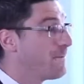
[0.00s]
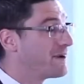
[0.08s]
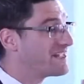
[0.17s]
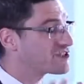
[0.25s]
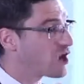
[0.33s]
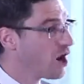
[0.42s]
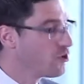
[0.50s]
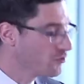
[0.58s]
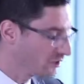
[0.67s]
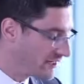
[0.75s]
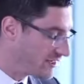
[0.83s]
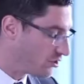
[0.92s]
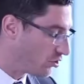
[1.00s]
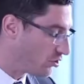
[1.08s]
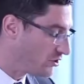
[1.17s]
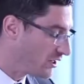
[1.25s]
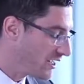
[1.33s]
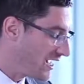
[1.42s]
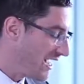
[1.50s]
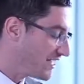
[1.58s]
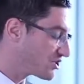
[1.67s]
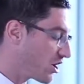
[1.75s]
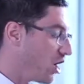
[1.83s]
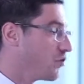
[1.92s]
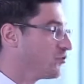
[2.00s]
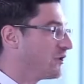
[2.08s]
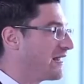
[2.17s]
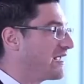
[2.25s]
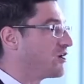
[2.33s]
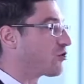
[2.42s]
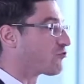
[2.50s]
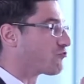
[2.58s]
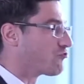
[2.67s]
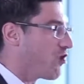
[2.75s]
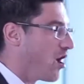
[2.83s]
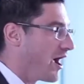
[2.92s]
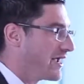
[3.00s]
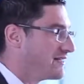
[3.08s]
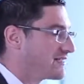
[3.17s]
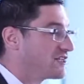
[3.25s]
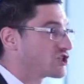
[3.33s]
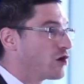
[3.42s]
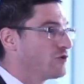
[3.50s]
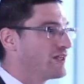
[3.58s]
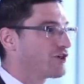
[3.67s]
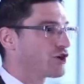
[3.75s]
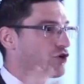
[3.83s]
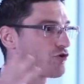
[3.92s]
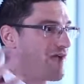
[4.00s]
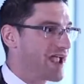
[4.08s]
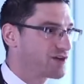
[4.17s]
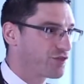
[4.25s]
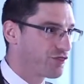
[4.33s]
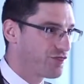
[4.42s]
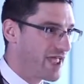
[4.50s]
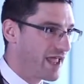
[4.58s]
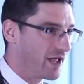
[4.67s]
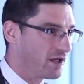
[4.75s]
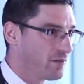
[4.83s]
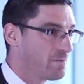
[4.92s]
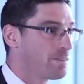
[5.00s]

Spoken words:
But it's only good, it's only right, it's only the correct thing